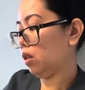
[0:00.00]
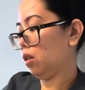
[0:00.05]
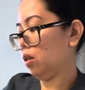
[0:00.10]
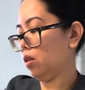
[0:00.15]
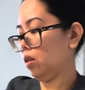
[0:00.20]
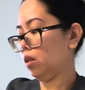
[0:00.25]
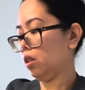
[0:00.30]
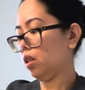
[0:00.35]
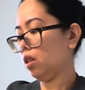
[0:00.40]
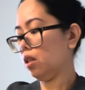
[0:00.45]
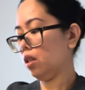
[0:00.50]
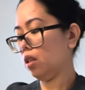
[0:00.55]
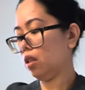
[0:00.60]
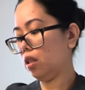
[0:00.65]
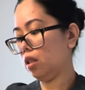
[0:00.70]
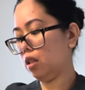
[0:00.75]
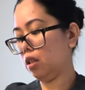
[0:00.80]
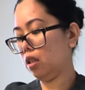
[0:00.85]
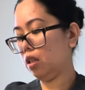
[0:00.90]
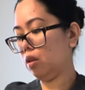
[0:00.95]
Okay,
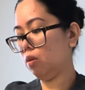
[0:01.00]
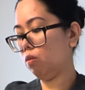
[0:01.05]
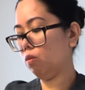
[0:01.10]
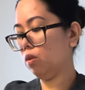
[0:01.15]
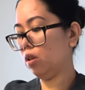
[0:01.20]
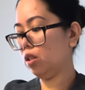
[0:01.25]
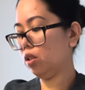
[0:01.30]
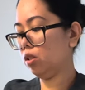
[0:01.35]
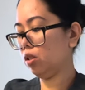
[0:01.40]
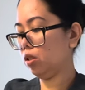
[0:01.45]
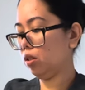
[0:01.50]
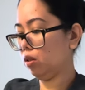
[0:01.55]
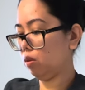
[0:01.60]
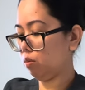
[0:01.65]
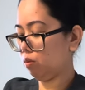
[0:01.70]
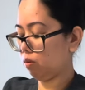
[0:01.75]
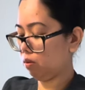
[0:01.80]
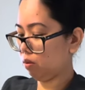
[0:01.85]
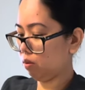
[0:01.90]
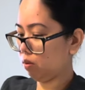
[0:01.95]
and then once you
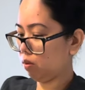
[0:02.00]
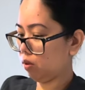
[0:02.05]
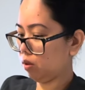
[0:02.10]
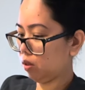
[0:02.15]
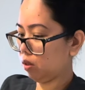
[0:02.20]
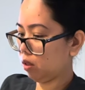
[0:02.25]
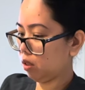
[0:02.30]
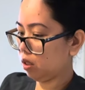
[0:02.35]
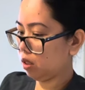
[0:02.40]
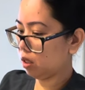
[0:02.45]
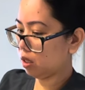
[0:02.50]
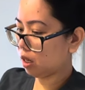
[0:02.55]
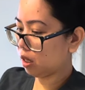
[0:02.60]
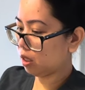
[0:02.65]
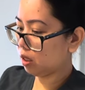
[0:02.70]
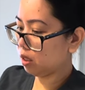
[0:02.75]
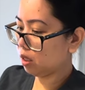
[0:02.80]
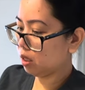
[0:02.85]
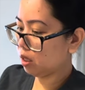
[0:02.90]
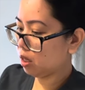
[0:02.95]
tie
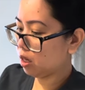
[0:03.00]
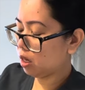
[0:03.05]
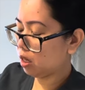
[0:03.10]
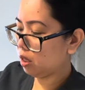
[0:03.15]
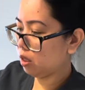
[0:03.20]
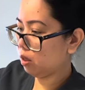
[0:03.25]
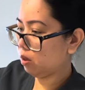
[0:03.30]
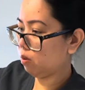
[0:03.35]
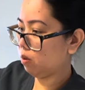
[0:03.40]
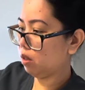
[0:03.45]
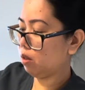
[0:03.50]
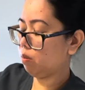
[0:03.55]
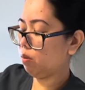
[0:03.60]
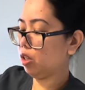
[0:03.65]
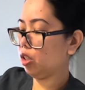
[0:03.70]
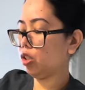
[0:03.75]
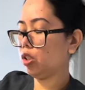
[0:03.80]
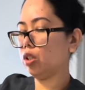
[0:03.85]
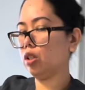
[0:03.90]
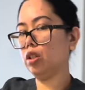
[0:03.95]
the knot, you want to make
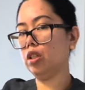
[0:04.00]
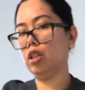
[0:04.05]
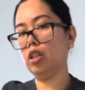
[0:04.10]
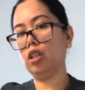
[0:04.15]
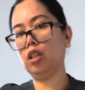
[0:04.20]
sure that